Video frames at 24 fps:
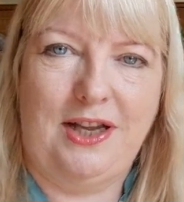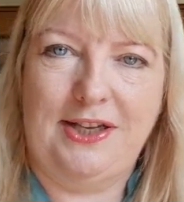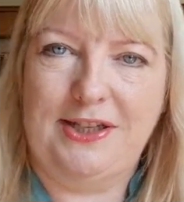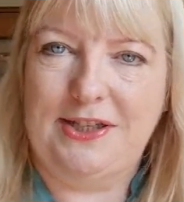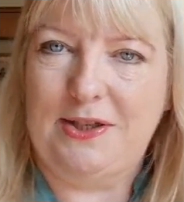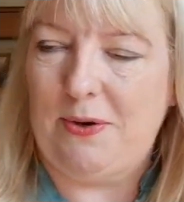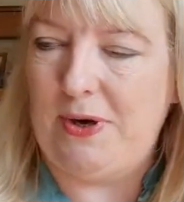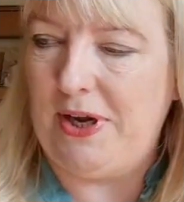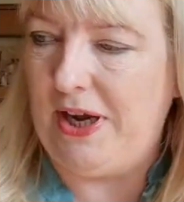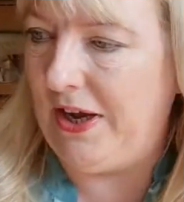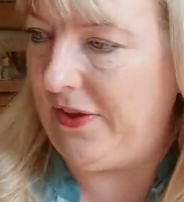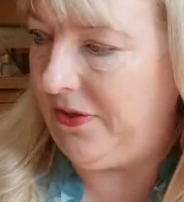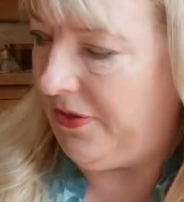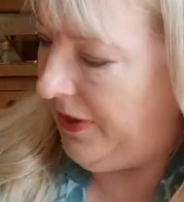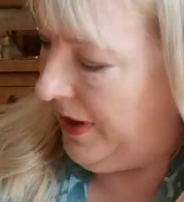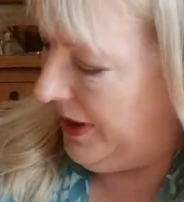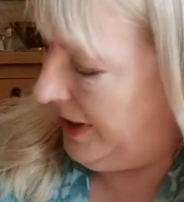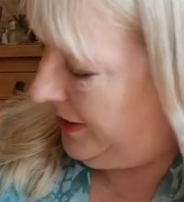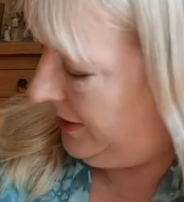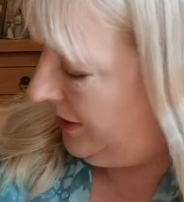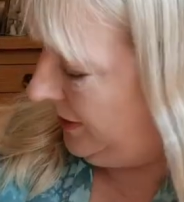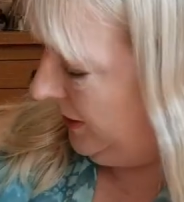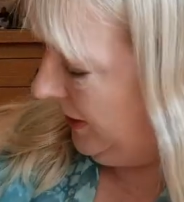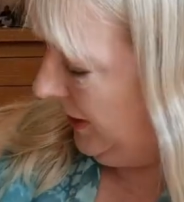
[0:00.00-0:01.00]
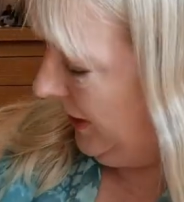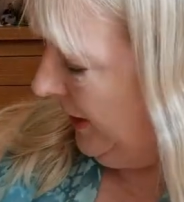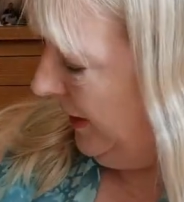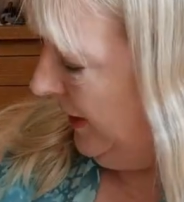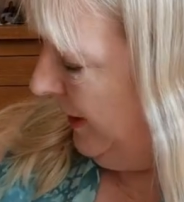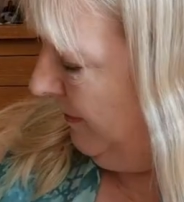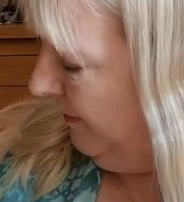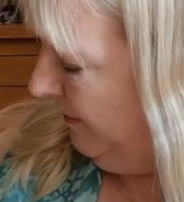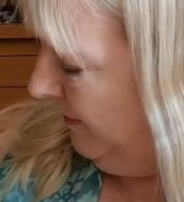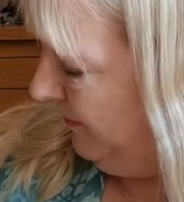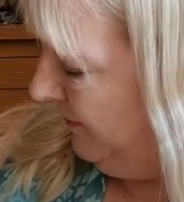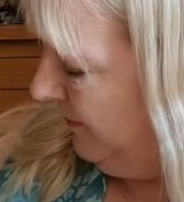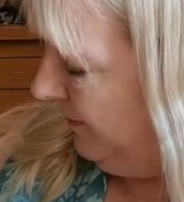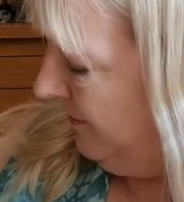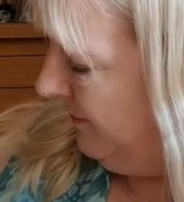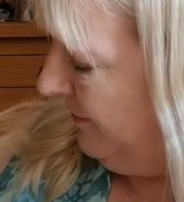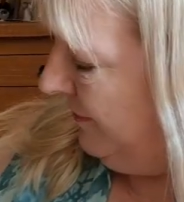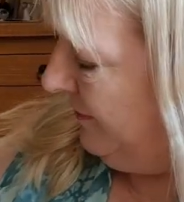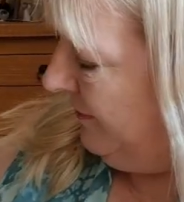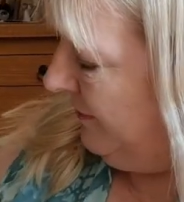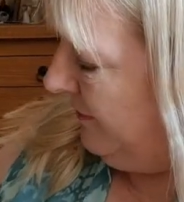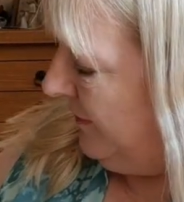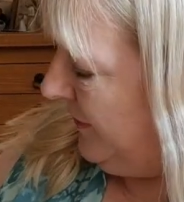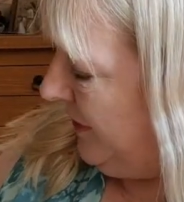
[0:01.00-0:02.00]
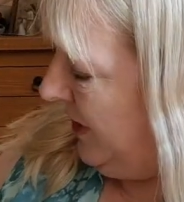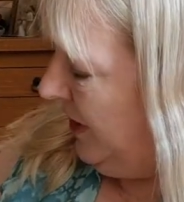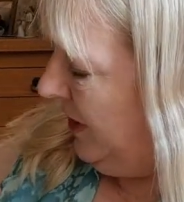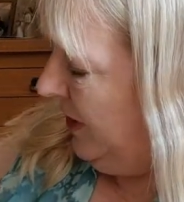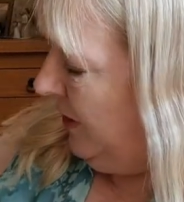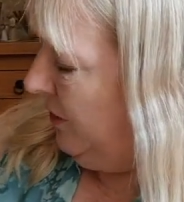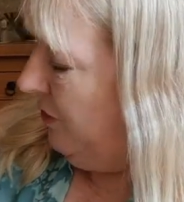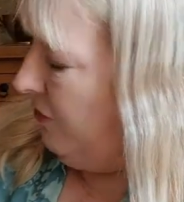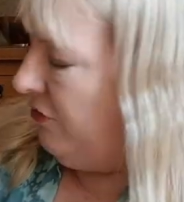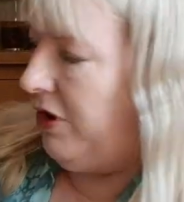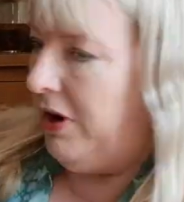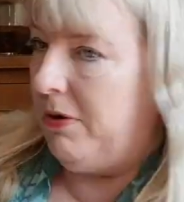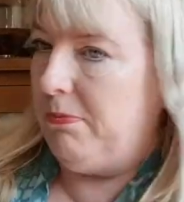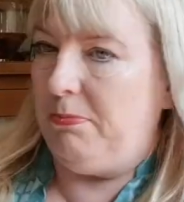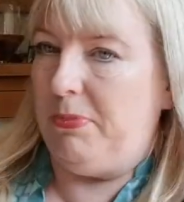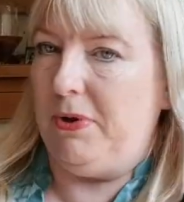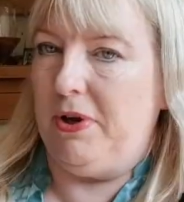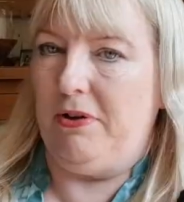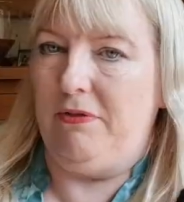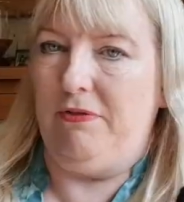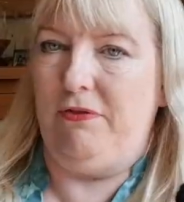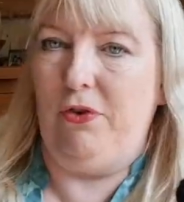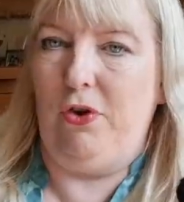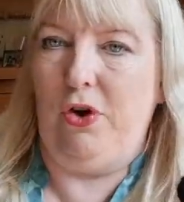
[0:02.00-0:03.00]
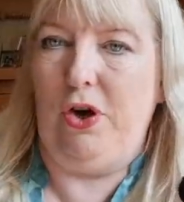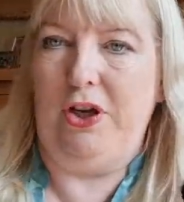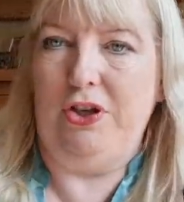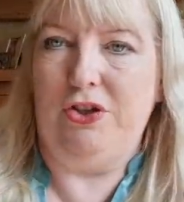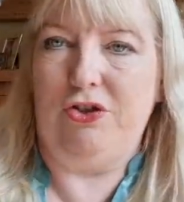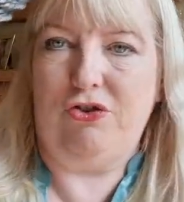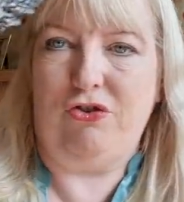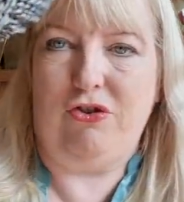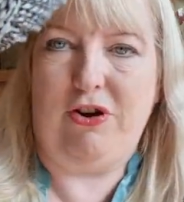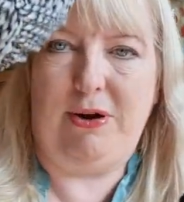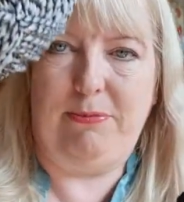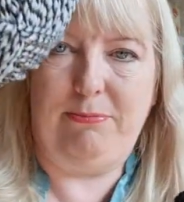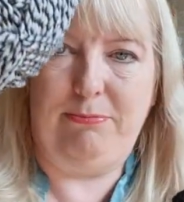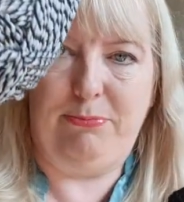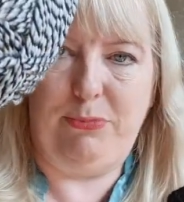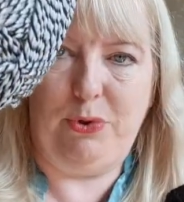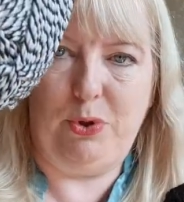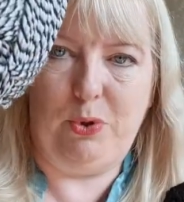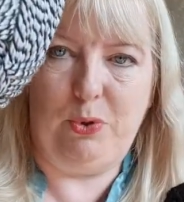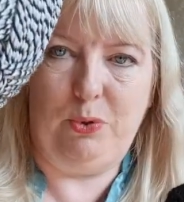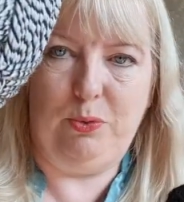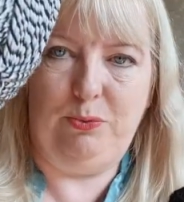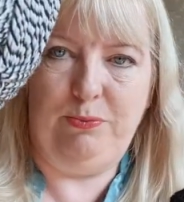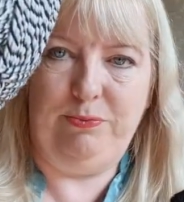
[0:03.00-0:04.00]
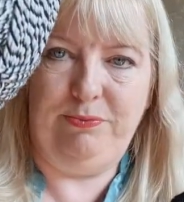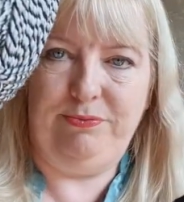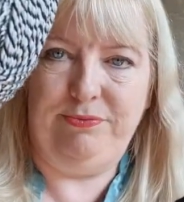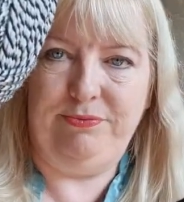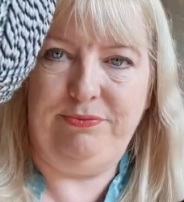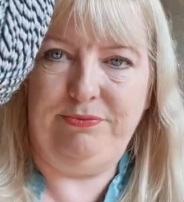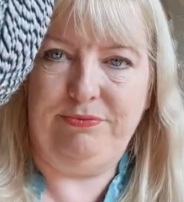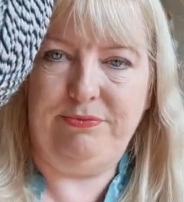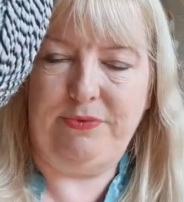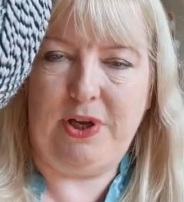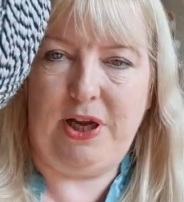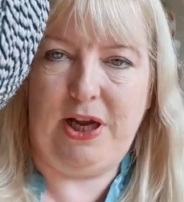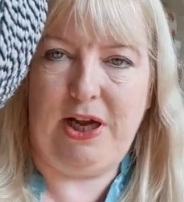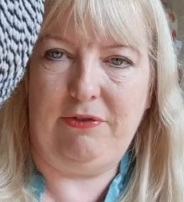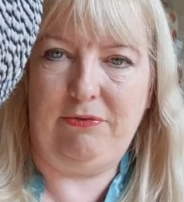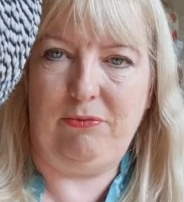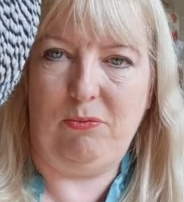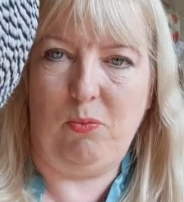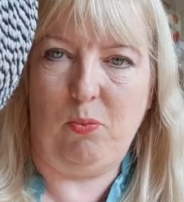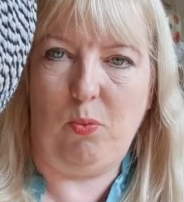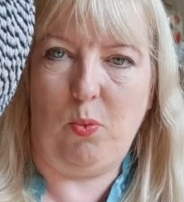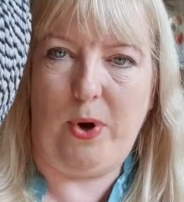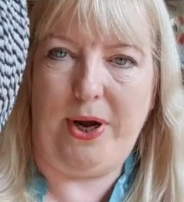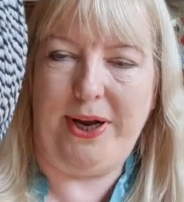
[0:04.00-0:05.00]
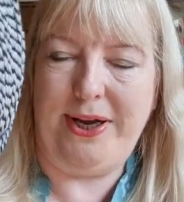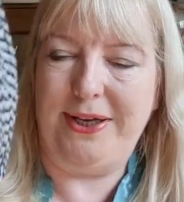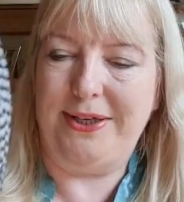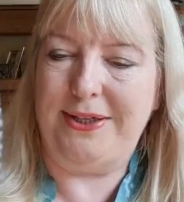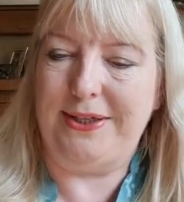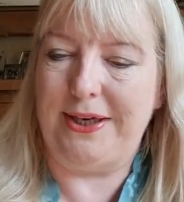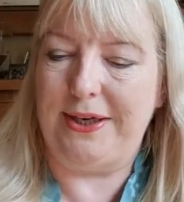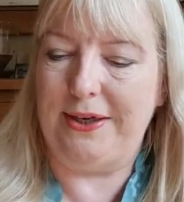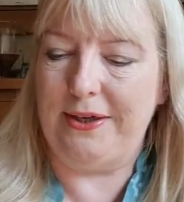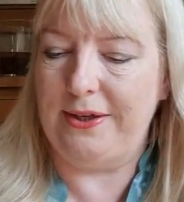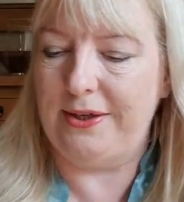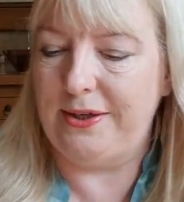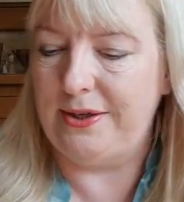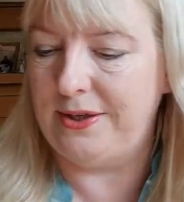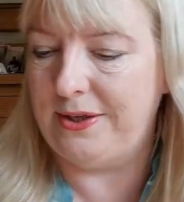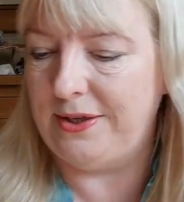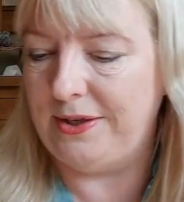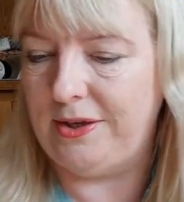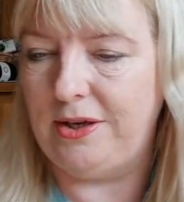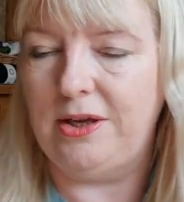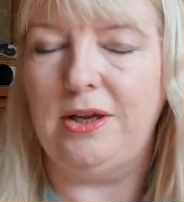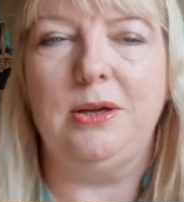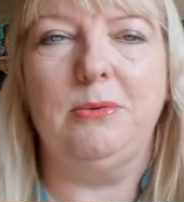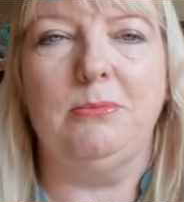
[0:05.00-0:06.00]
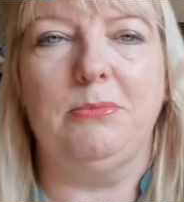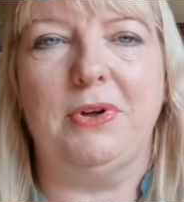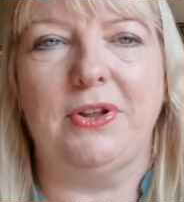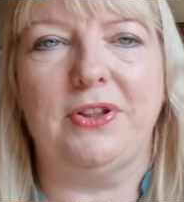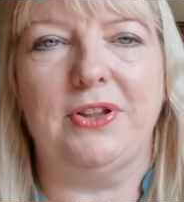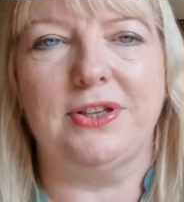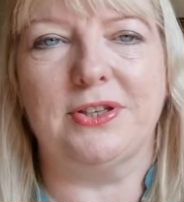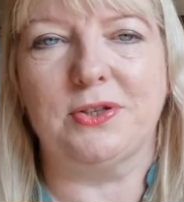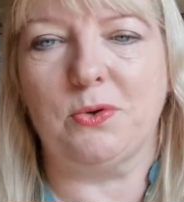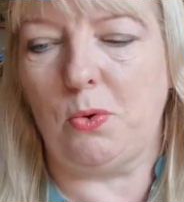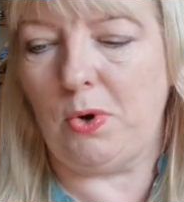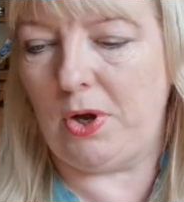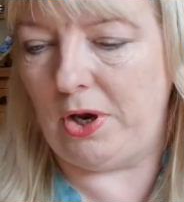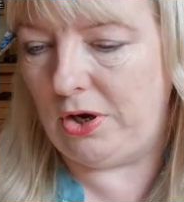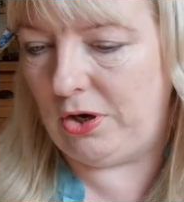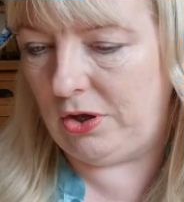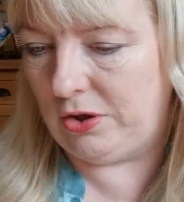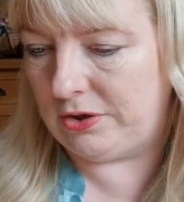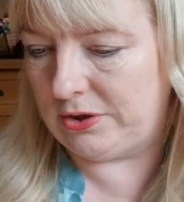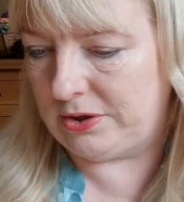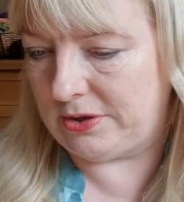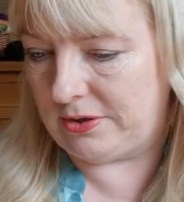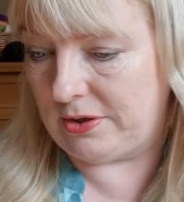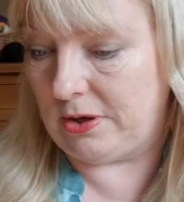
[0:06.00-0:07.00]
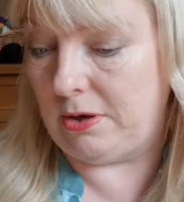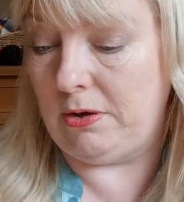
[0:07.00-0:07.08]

So I had that great big 400-gram ball. I haven't weighed it. I think it's quite a lot.